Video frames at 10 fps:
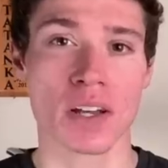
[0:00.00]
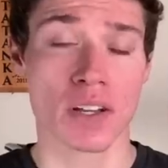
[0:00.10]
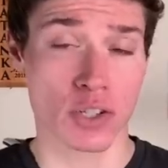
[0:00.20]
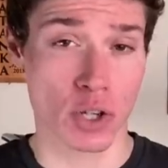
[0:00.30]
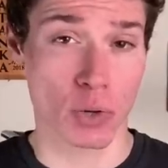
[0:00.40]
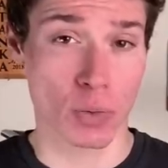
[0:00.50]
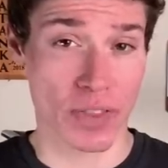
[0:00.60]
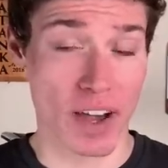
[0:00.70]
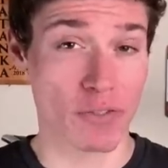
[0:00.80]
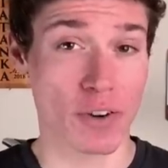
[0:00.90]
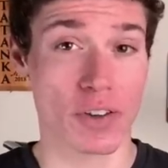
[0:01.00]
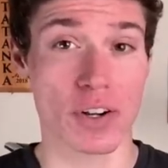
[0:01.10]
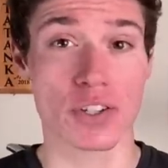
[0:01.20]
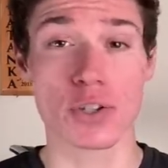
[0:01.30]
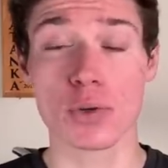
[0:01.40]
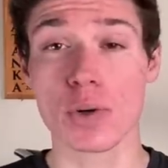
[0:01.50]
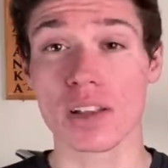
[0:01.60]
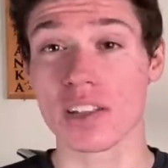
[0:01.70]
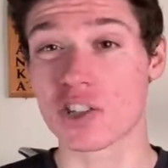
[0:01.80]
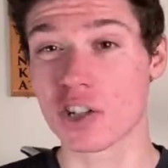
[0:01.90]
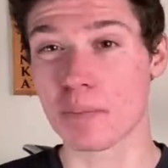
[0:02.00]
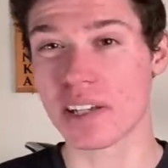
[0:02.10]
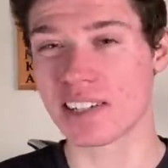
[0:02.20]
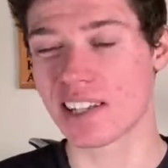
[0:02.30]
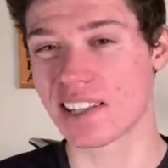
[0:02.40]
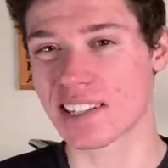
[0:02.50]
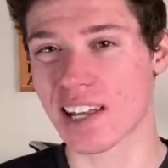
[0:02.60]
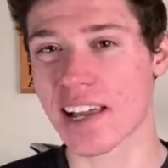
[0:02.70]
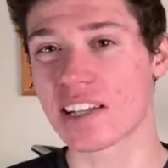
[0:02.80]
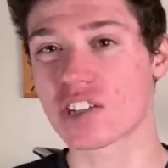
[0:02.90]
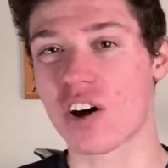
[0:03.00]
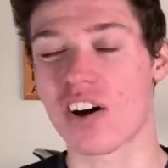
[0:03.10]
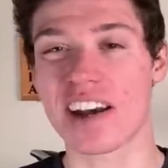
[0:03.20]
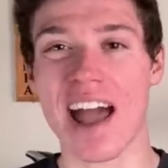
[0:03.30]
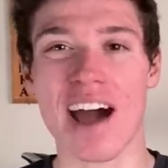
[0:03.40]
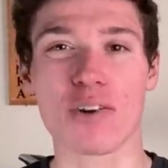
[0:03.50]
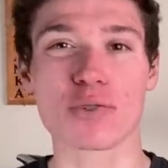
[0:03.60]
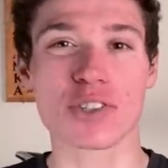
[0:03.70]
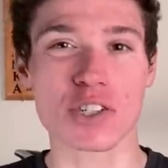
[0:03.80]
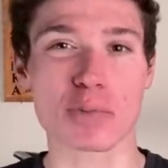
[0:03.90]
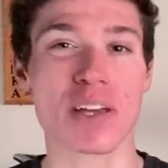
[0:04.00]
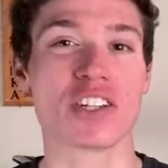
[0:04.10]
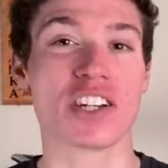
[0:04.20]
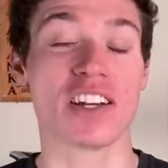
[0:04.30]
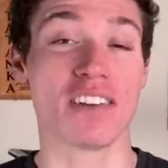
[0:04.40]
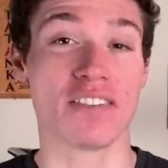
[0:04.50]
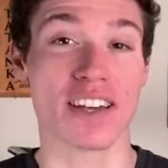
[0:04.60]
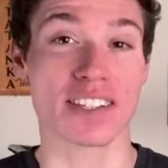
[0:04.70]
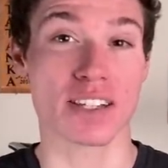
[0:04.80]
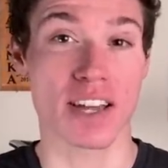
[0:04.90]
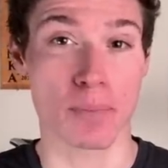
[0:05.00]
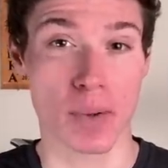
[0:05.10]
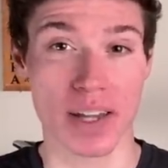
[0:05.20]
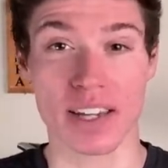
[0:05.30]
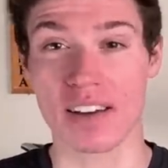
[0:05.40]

So without further ado, let's jump into the science on how suspension affects bike